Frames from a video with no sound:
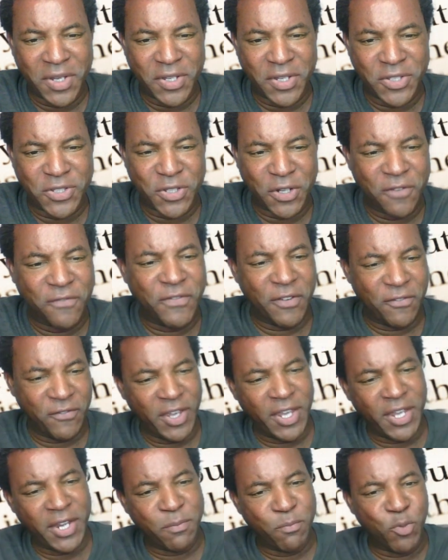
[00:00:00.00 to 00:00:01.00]

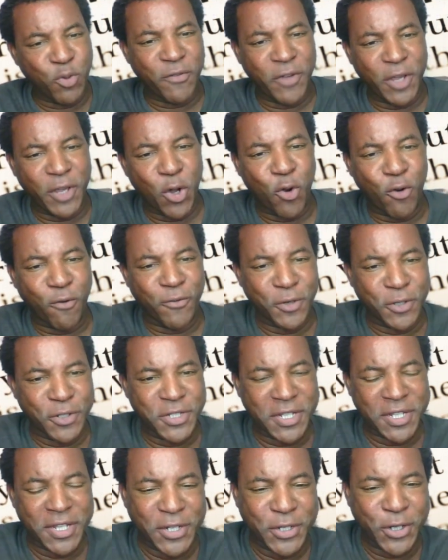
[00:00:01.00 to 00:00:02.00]
Vivian moving over
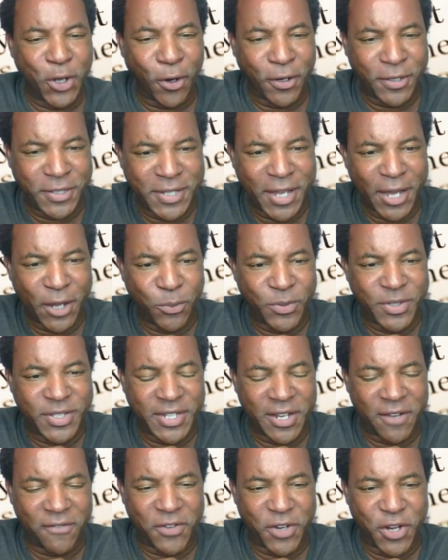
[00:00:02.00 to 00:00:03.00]
to the dark side with
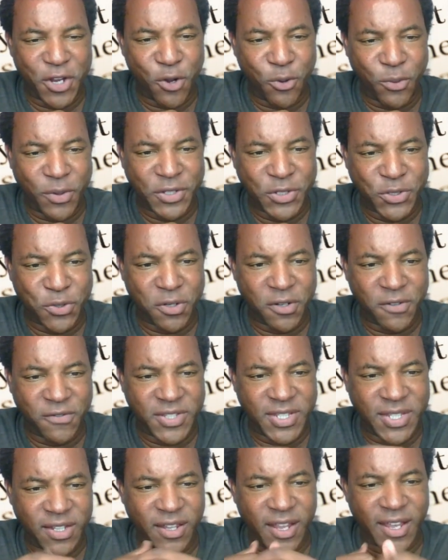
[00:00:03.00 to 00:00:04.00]
Stefano and sort of
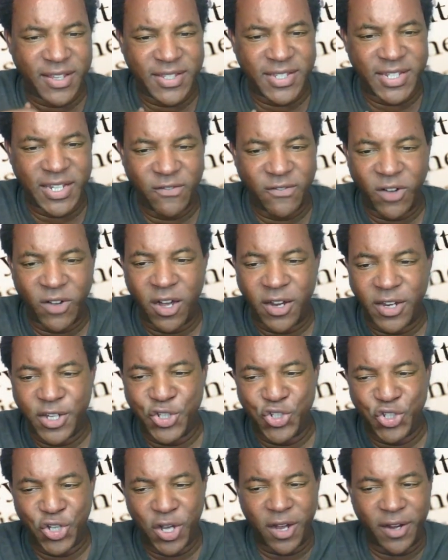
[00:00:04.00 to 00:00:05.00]
Celeste, Yvonne, and
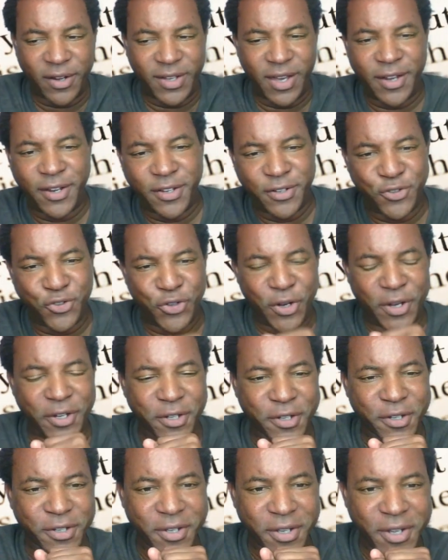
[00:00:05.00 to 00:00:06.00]
John kind of trying
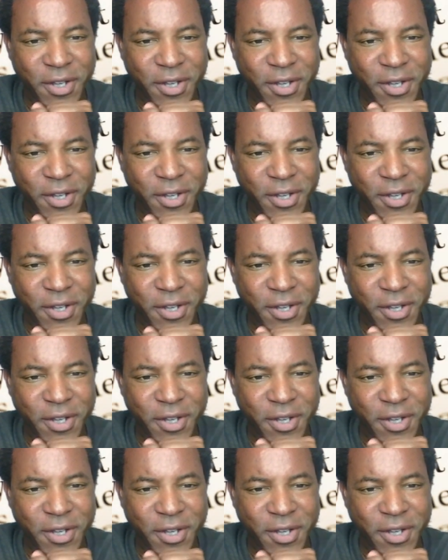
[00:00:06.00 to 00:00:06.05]
to